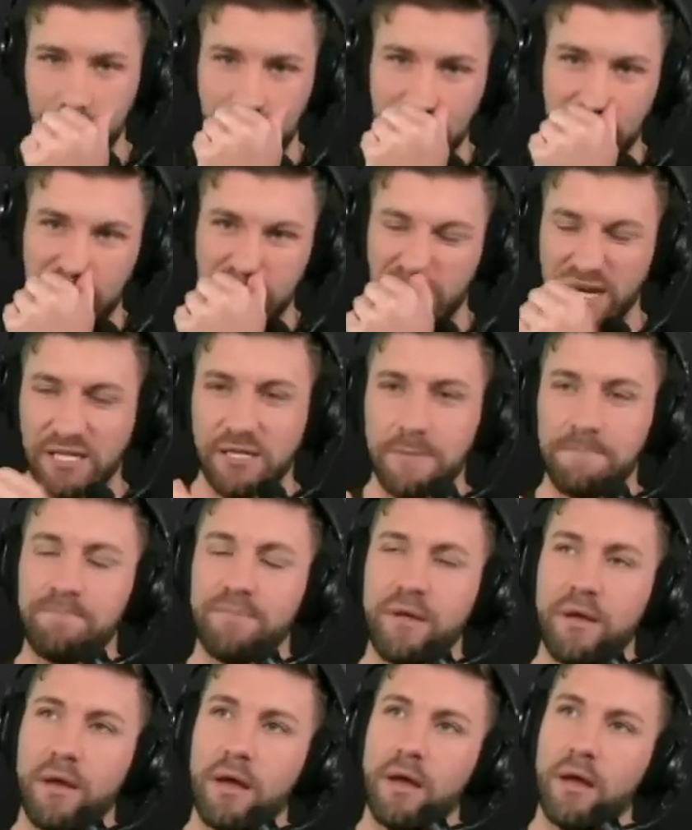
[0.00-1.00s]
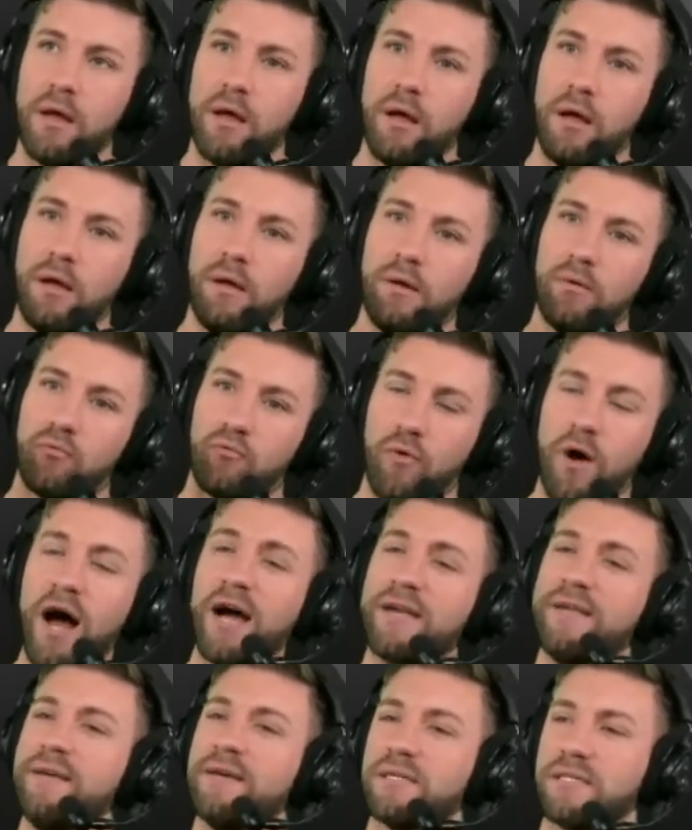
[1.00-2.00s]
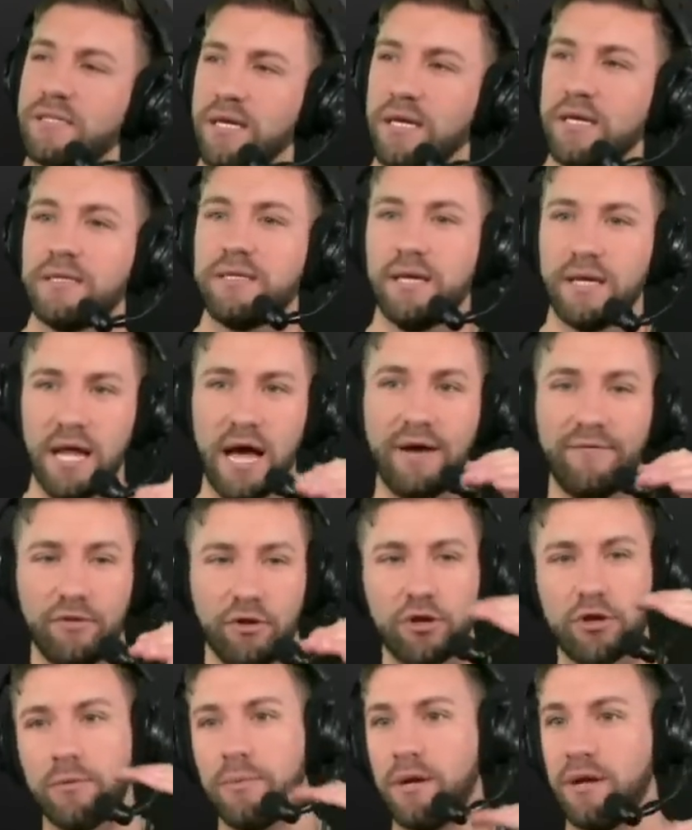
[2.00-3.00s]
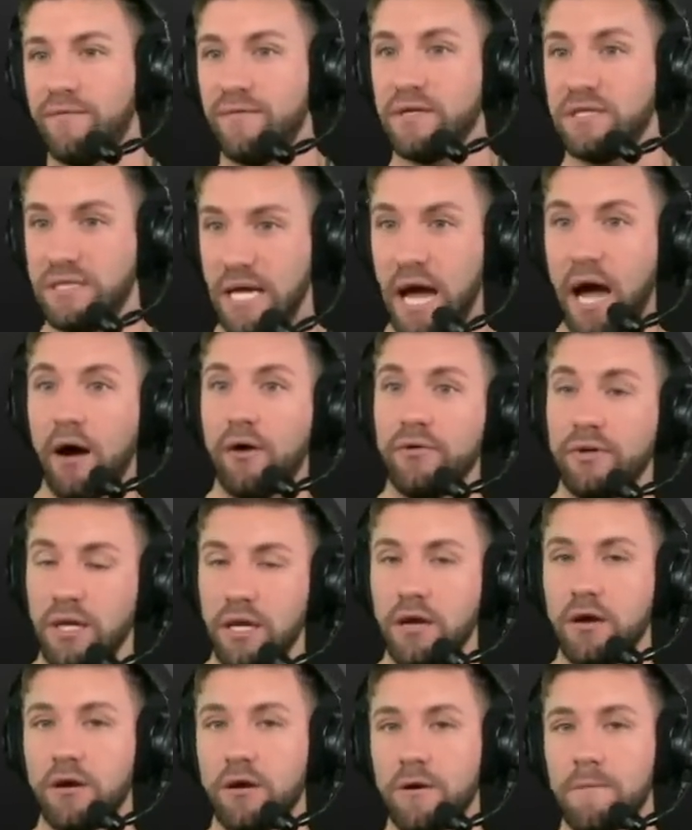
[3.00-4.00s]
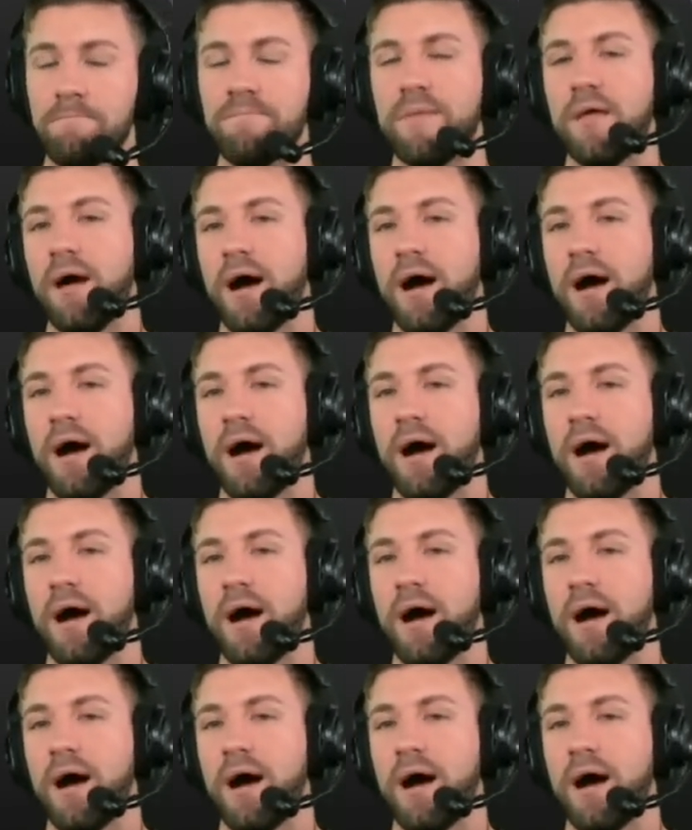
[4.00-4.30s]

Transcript: because Rocky Ya-Sin did have a little bit of a down year.